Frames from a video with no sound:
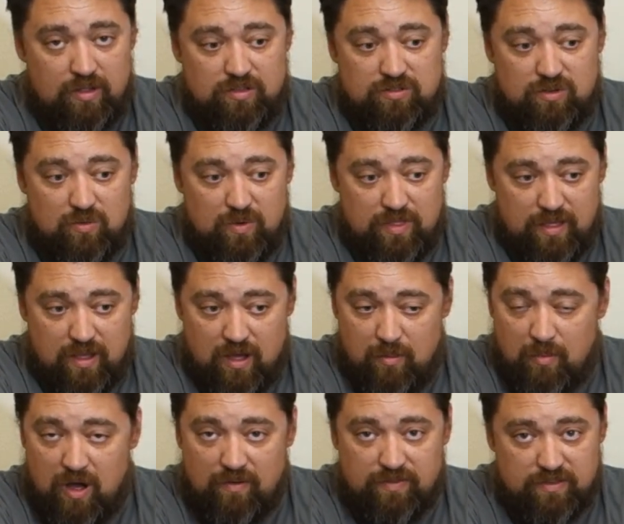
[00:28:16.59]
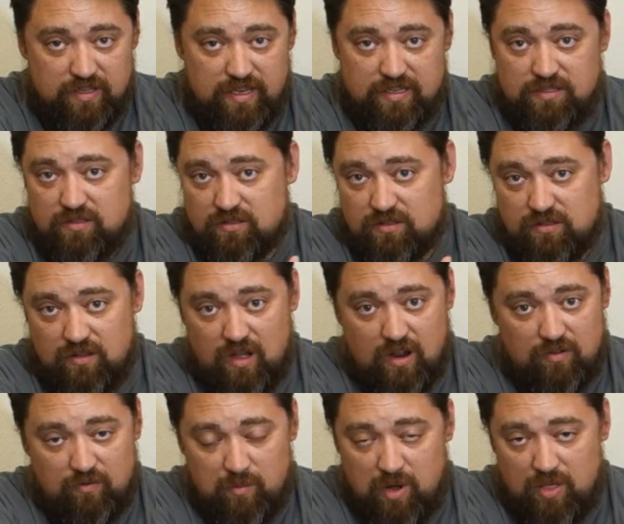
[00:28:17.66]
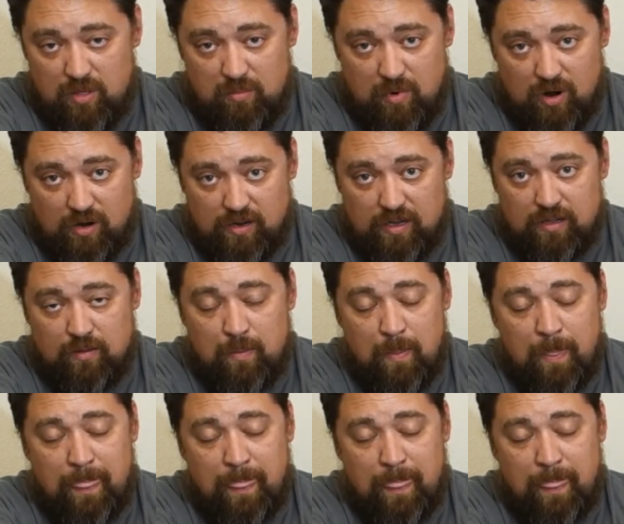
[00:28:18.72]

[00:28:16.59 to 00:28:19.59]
So when they come off a lease, there's a lot of them on the market,